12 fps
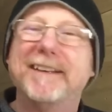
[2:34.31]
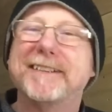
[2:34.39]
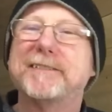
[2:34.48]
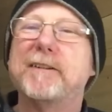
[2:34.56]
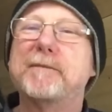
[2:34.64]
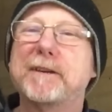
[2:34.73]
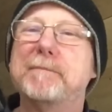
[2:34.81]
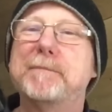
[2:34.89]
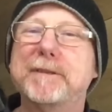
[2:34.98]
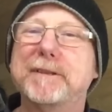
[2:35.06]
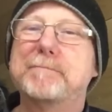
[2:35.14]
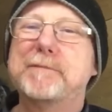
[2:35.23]
So I'm going to
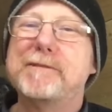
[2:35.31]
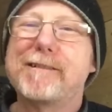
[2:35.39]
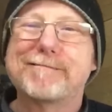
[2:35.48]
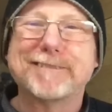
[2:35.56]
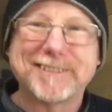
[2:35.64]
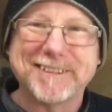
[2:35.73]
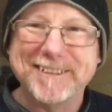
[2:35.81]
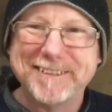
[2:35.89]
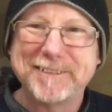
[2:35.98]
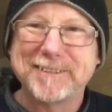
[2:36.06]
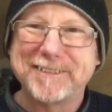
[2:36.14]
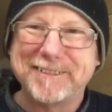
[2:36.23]
put the bureaucracy
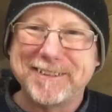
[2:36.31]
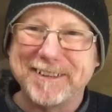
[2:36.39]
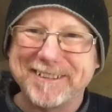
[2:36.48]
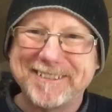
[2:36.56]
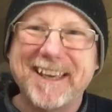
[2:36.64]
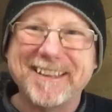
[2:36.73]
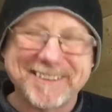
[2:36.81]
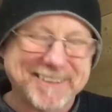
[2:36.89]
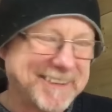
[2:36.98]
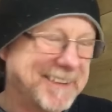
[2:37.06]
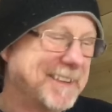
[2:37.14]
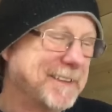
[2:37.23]
to the test